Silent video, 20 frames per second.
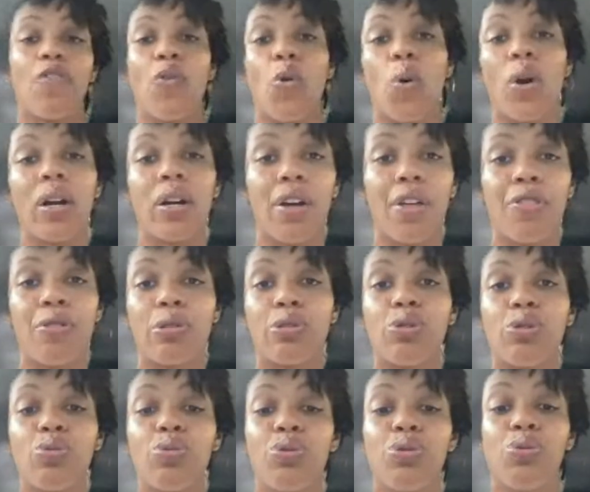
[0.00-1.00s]
or
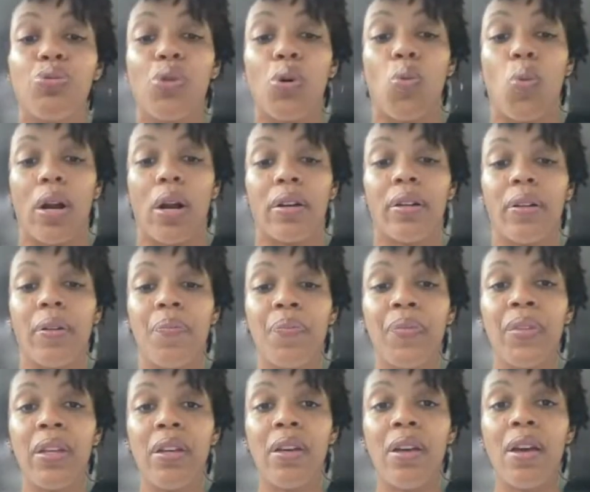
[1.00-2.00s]
others who do the work,
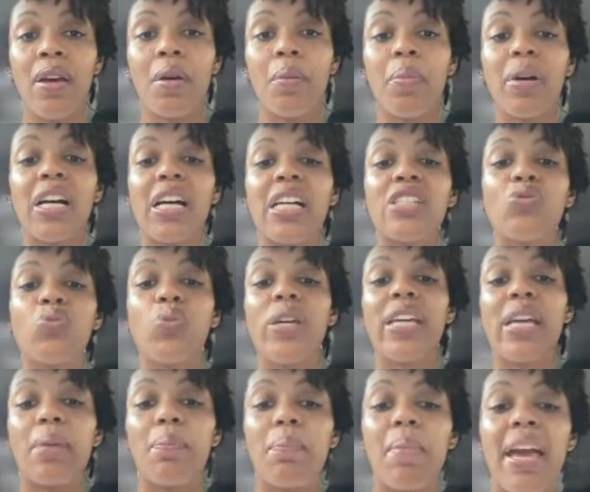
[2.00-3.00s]
because we
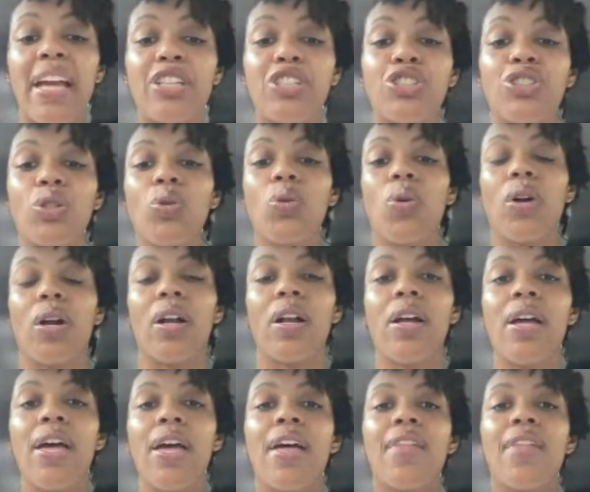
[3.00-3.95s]
can make sure